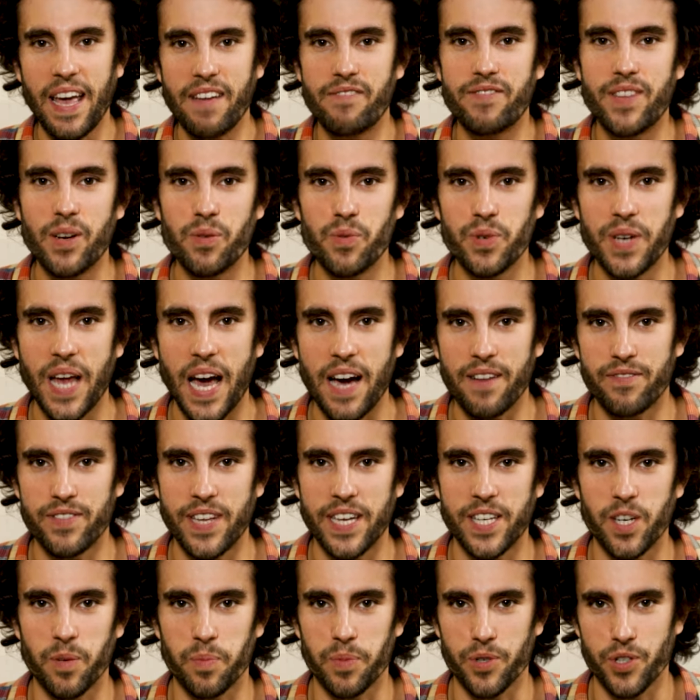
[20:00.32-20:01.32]
if they would have
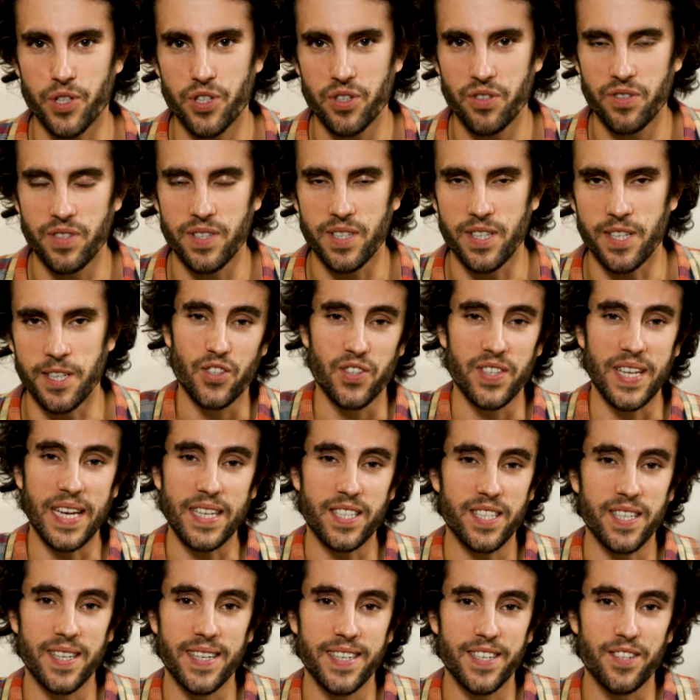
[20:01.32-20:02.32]
that opportunity. So
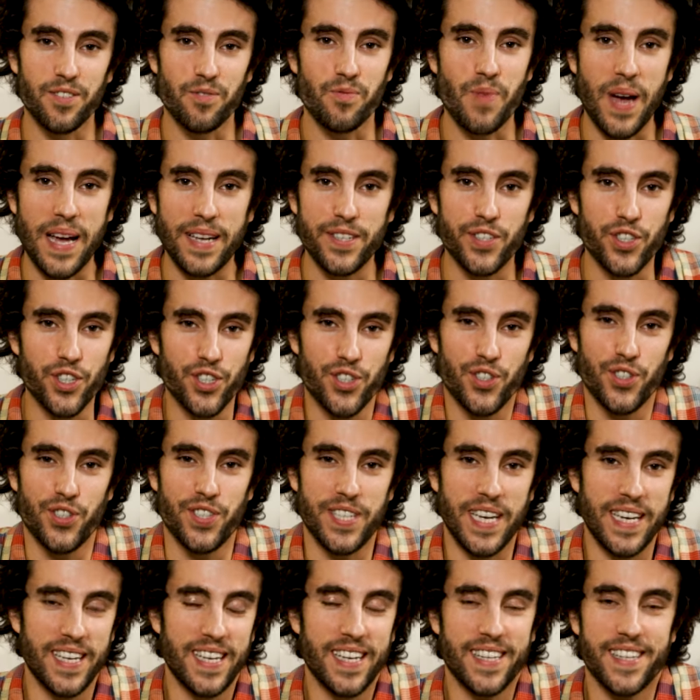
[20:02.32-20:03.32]
that's a little rant just to
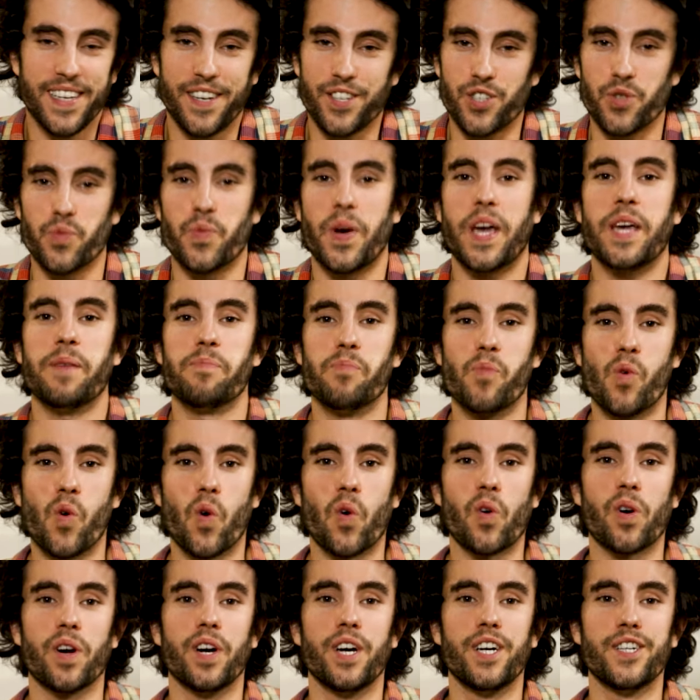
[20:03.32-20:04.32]
say that there's way
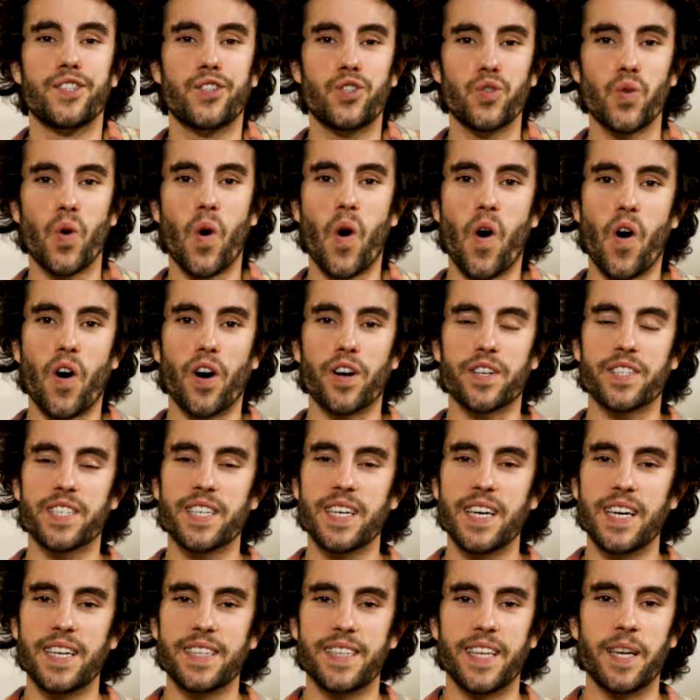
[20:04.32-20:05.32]
more to art
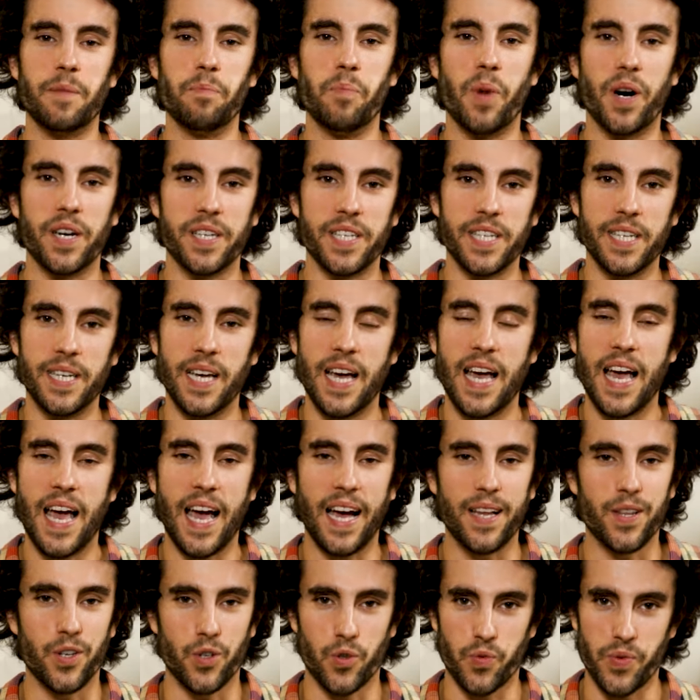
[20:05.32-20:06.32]
than money.
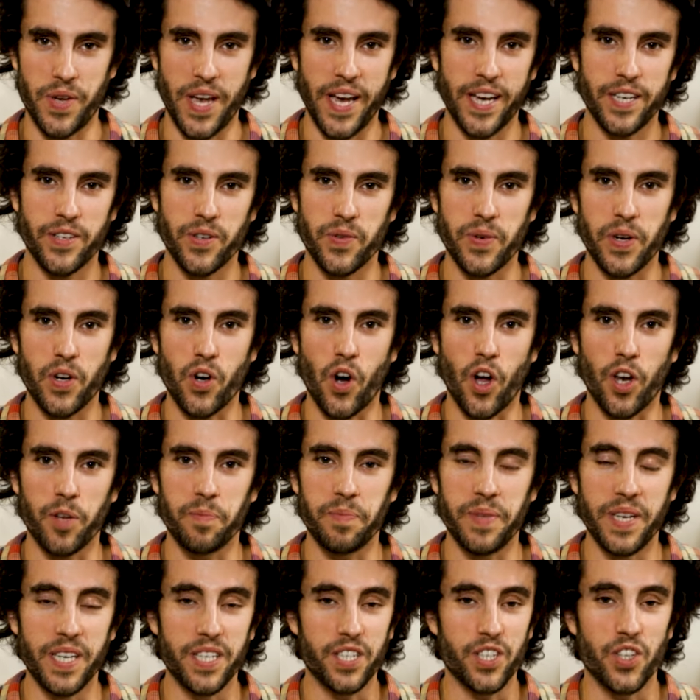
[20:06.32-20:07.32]
And the creator
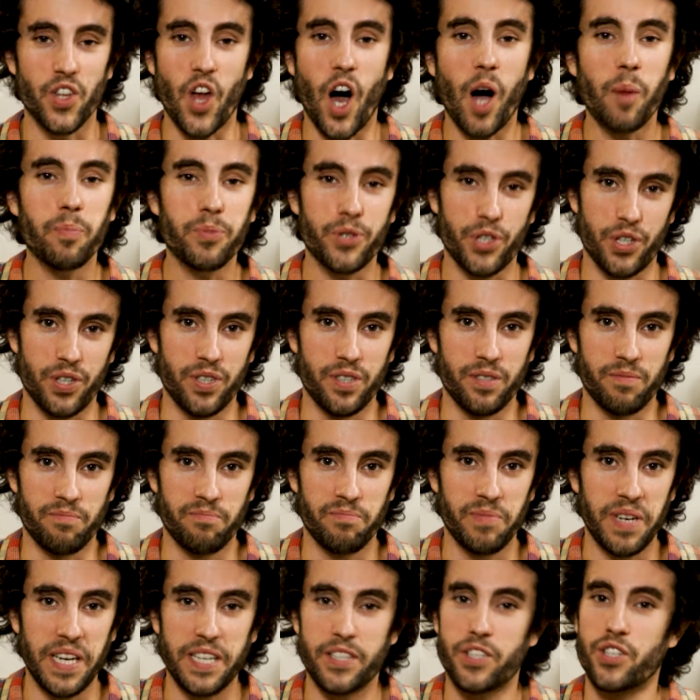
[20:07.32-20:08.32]
economy is an option.
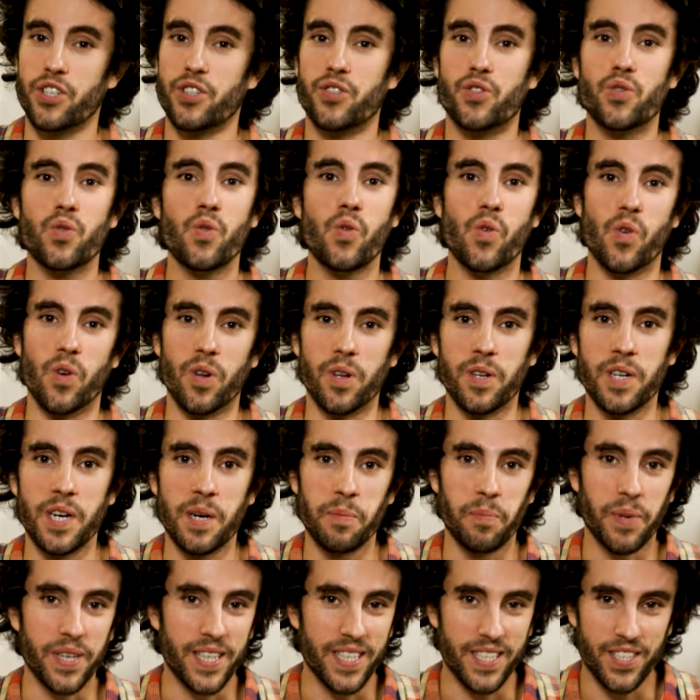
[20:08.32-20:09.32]
It's a tool,
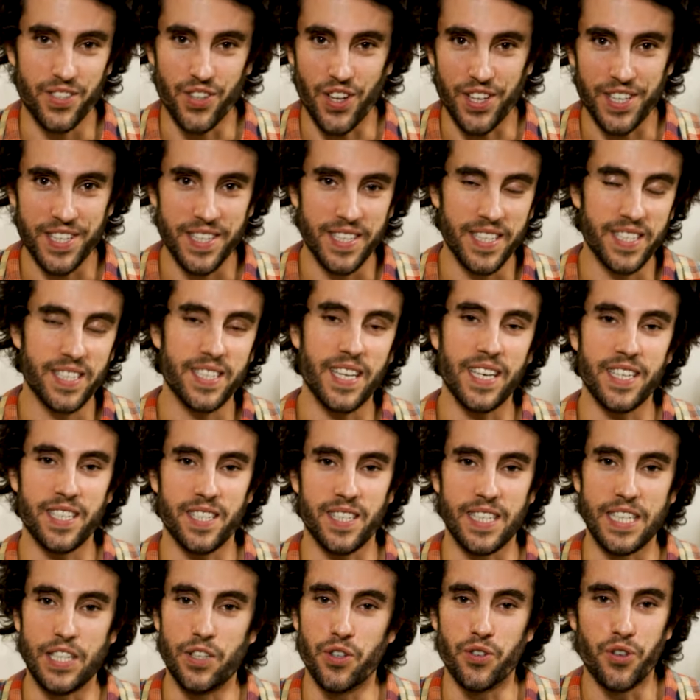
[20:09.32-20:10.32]
but it's not a
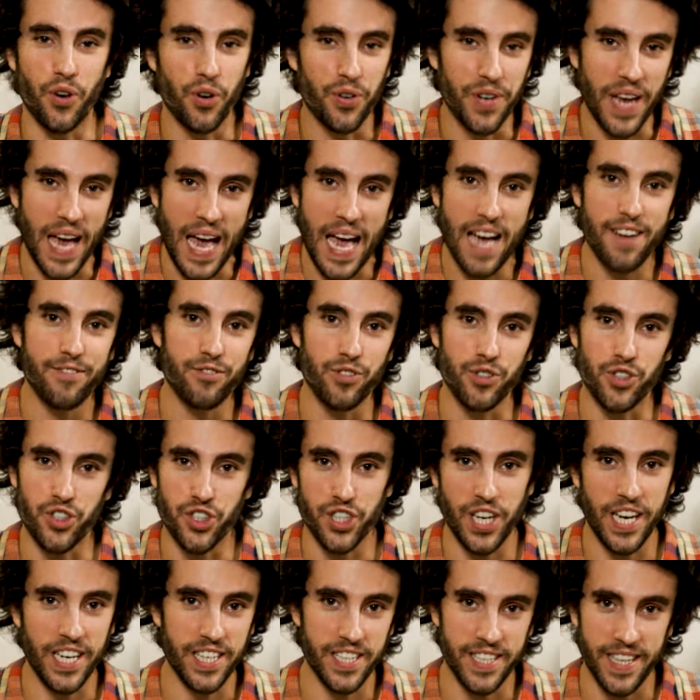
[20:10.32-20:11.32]
necessity. You don't have to
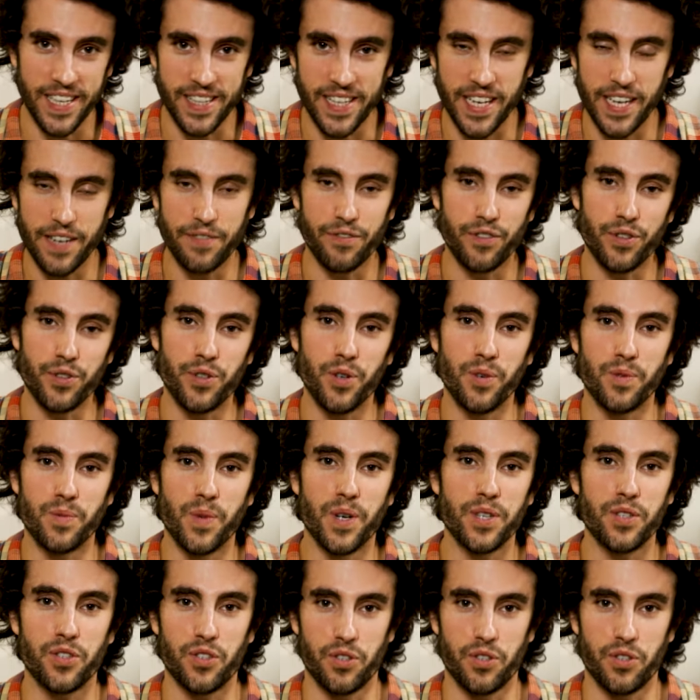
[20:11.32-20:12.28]
chase that if you don't want